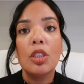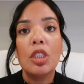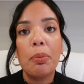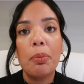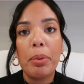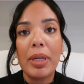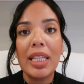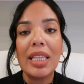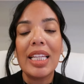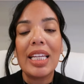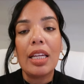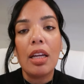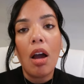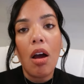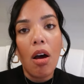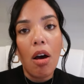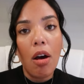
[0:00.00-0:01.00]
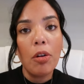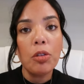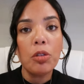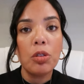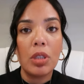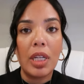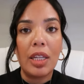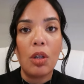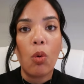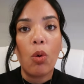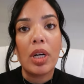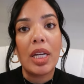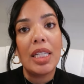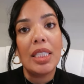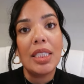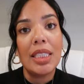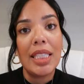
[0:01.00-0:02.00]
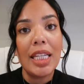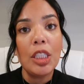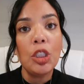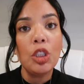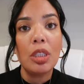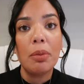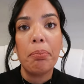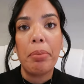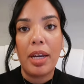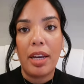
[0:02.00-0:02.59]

to be the alternate or contingent